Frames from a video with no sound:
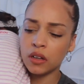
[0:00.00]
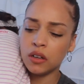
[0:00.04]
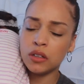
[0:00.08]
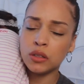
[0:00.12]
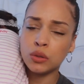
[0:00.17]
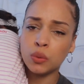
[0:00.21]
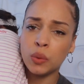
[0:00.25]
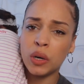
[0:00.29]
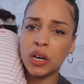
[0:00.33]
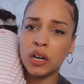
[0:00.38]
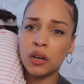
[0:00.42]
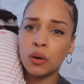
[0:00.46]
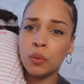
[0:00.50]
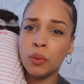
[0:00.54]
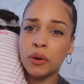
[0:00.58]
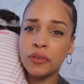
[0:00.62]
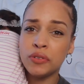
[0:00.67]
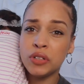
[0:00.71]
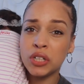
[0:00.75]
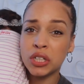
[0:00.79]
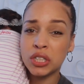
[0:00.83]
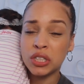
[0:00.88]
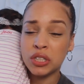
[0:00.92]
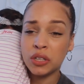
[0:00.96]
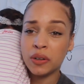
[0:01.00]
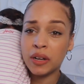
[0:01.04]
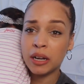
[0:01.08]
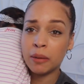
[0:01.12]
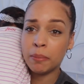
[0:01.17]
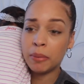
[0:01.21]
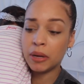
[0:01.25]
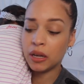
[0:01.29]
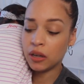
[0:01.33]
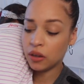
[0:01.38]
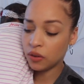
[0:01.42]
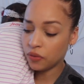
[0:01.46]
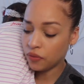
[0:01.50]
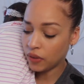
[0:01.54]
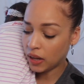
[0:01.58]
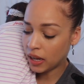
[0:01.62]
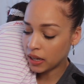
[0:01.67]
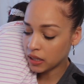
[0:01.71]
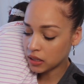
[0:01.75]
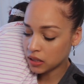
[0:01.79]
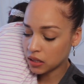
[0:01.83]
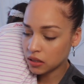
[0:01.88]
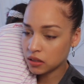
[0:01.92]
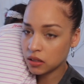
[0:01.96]
as well, with just doing a bit of
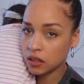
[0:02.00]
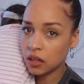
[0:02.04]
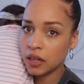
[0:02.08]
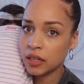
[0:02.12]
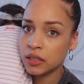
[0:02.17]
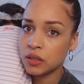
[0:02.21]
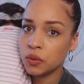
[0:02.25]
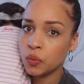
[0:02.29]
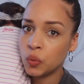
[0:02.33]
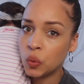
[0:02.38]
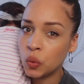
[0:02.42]
exercise,